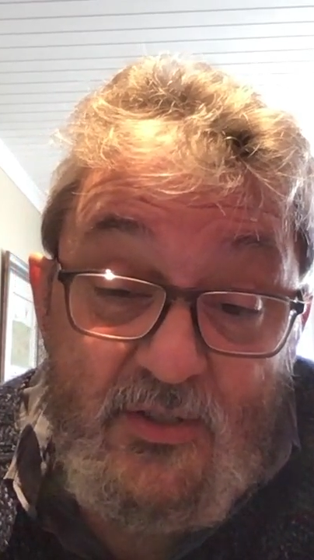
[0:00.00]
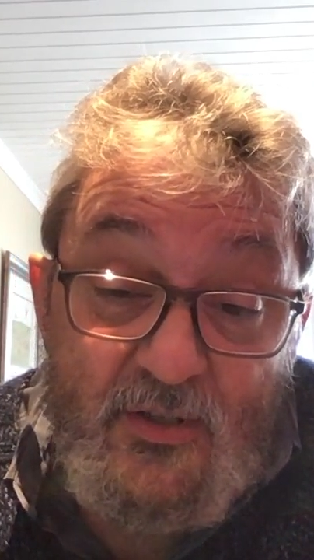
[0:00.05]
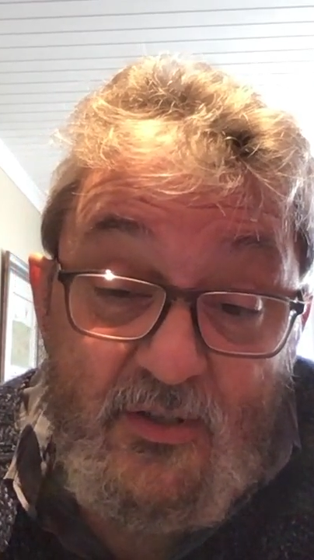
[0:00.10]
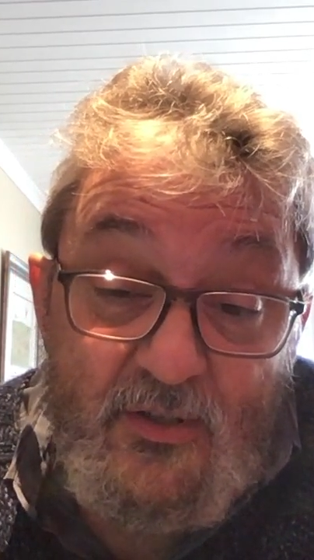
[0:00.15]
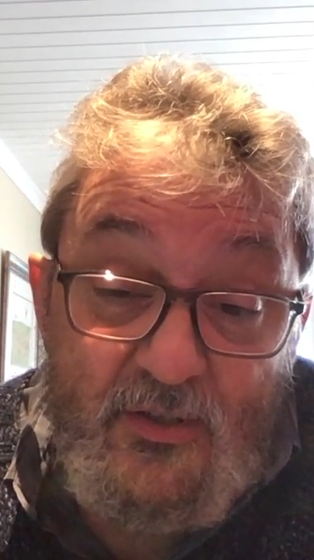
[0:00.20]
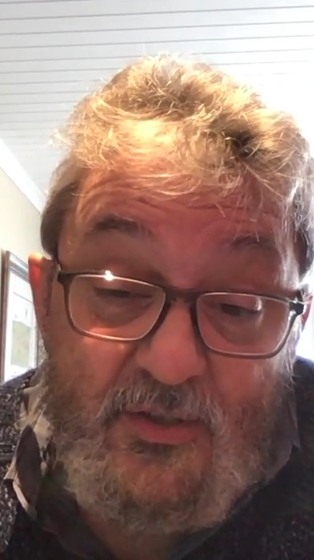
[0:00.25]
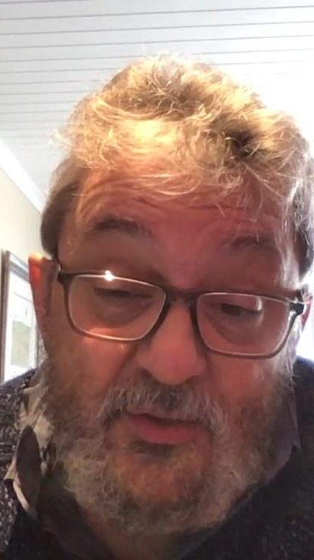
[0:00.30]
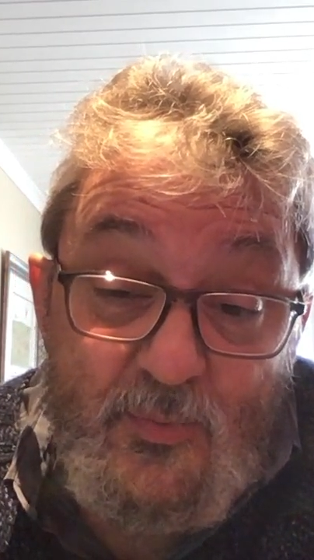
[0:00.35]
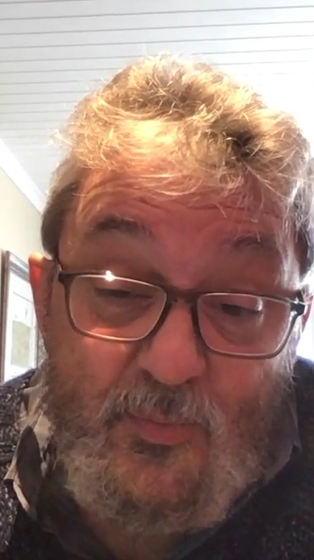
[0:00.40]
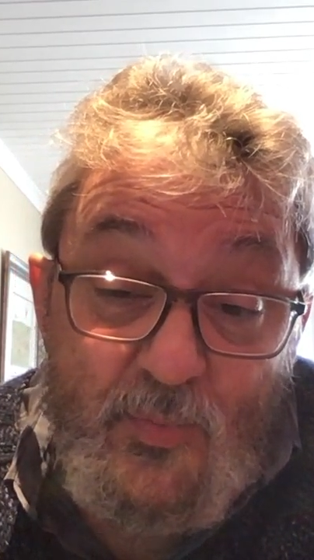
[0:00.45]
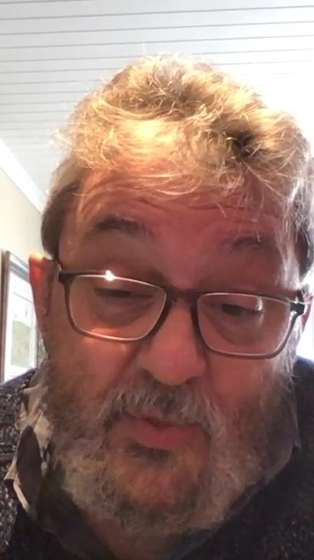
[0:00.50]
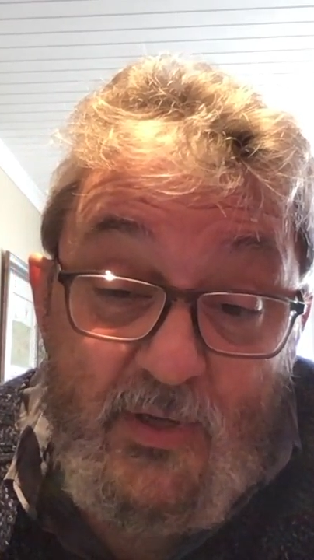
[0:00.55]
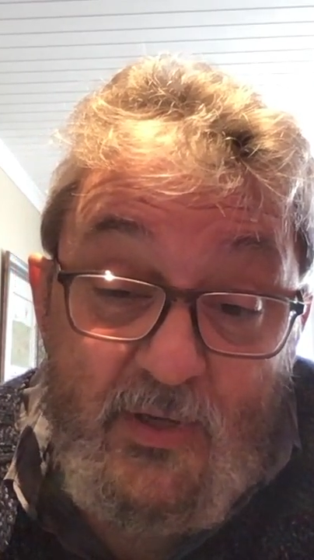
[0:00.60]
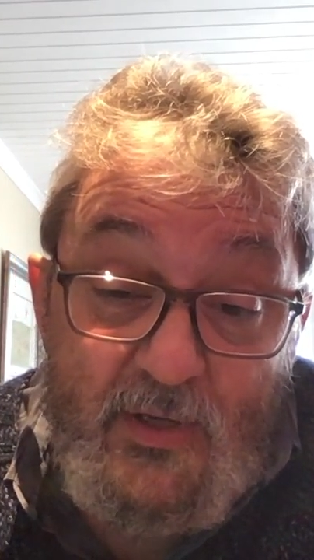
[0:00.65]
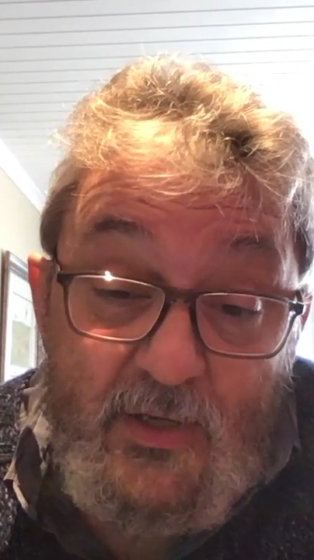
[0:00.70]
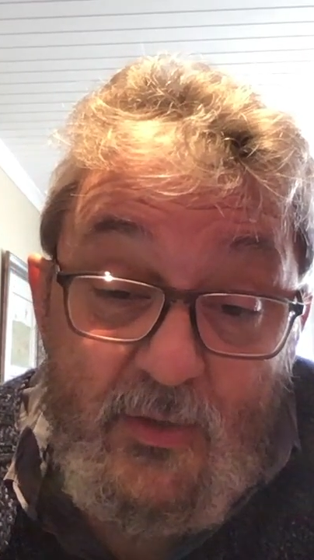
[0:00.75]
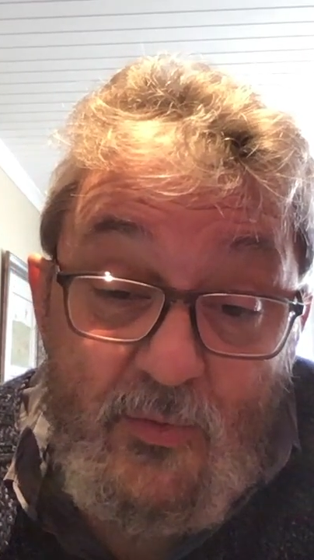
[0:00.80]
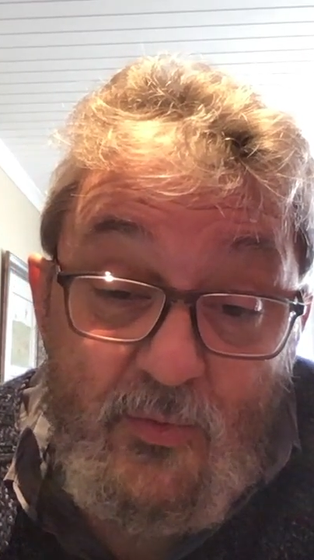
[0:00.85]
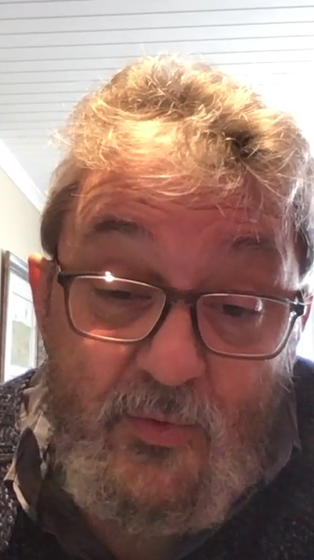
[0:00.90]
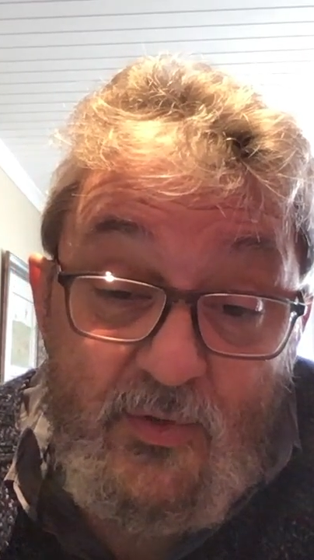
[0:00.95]
and
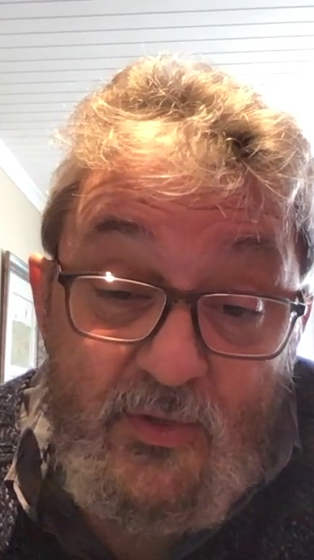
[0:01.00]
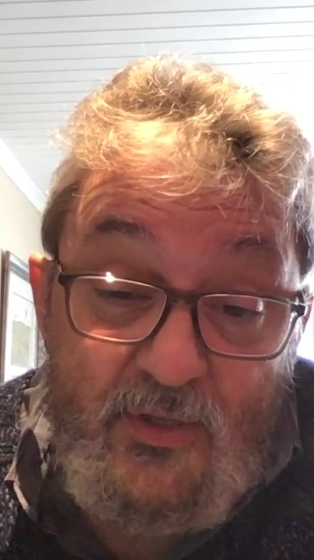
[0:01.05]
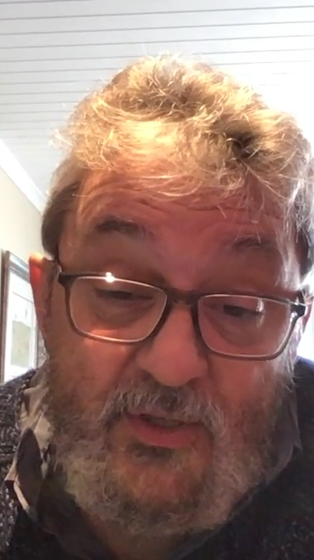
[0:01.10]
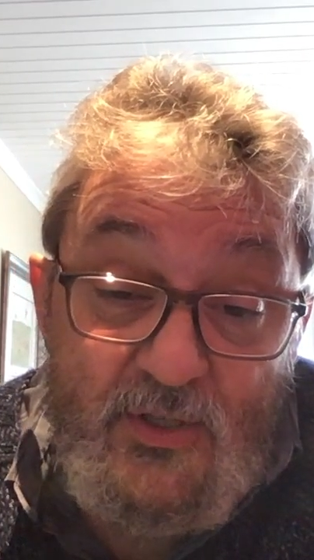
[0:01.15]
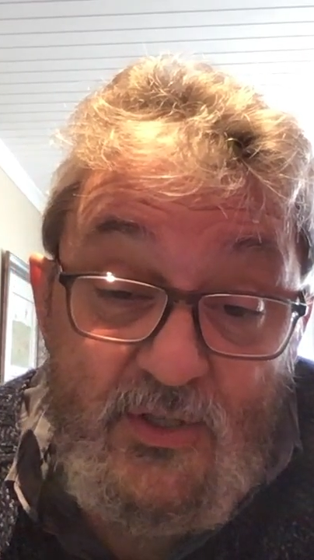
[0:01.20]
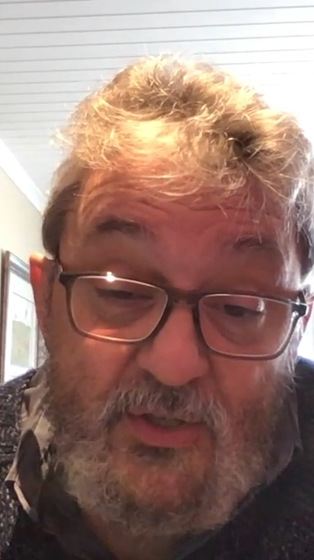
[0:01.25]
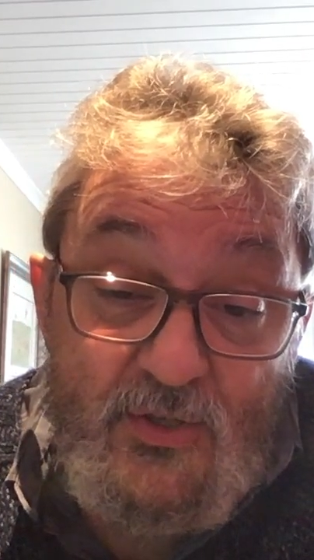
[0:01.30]
starts playing